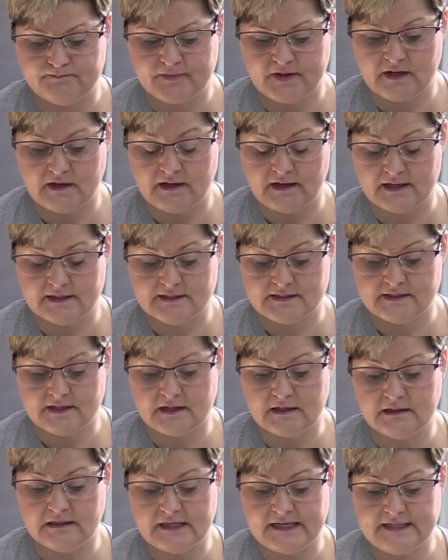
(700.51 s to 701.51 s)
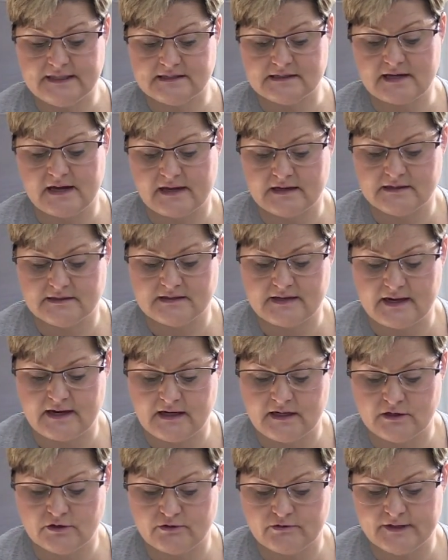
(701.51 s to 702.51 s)
and like I said, a late sign is that
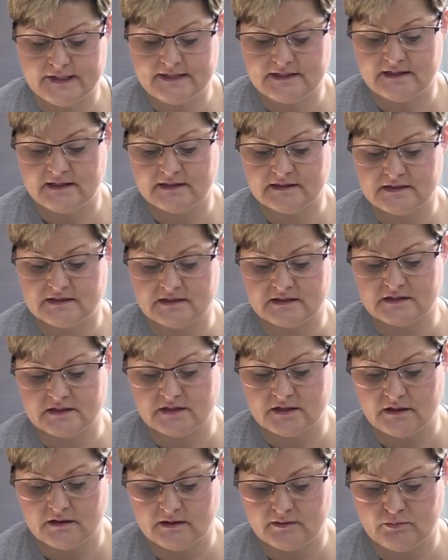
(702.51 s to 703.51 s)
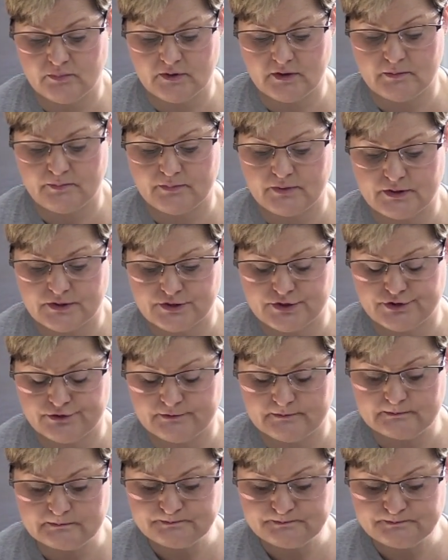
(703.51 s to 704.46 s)
increasing systolic blood pressure.